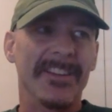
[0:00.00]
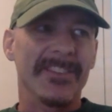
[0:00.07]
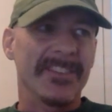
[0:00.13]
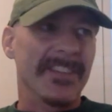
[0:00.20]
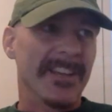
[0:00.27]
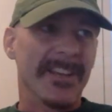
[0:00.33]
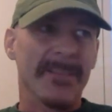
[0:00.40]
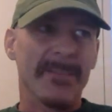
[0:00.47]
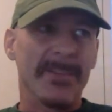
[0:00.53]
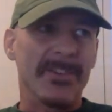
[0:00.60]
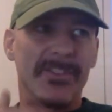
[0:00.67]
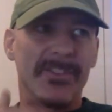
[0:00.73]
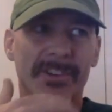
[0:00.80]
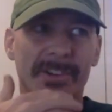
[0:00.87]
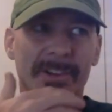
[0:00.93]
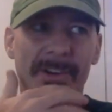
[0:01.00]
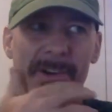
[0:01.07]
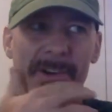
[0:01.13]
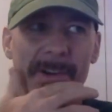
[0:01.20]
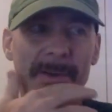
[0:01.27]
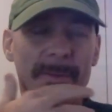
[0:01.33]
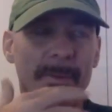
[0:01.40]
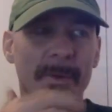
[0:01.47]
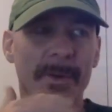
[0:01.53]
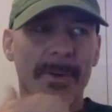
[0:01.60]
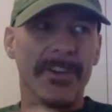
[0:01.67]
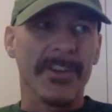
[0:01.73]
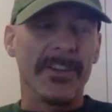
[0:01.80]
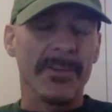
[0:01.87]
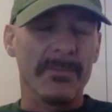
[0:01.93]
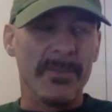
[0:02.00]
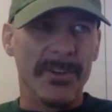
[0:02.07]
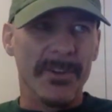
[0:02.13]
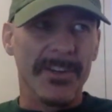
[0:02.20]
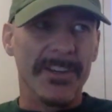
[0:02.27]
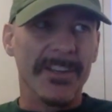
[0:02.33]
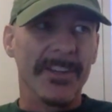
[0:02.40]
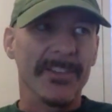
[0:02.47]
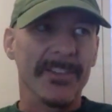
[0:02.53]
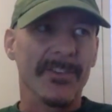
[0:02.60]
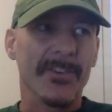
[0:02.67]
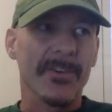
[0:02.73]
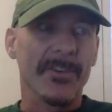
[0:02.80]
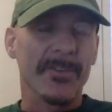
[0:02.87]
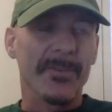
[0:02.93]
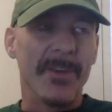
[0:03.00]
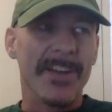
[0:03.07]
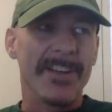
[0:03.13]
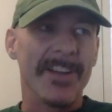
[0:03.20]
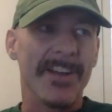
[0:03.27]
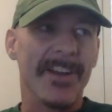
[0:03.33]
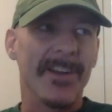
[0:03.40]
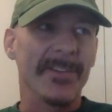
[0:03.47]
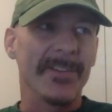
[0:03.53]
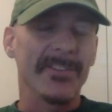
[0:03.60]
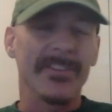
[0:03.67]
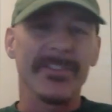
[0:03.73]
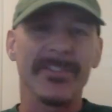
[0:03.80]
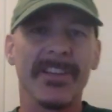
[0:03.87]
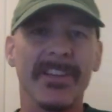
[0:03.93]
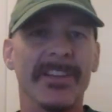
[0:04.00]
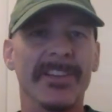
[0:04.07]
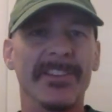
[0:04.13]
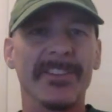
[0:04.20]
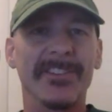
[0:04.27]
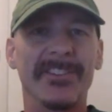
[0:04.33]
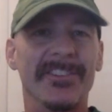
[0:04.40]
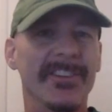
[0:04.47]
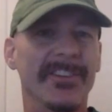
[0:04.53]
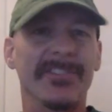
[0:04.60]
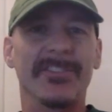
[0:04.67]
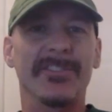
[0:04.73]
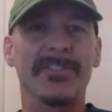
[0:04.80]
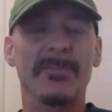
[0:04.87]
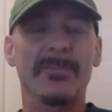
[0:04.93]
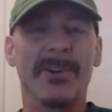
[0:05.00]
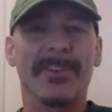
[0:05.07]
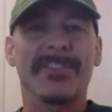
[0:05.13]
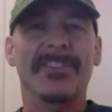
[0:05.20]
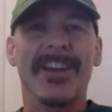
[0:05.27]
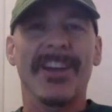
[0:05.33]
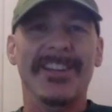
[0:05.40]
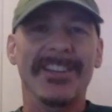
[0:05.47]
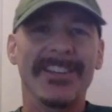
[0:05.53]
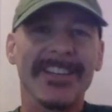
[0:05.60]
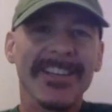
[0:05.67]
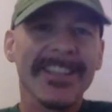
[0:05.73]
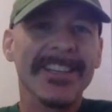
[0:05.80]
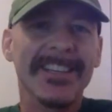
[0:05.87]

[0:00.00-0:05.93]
Tim and Sugar and where the community is going right now is just super exciting.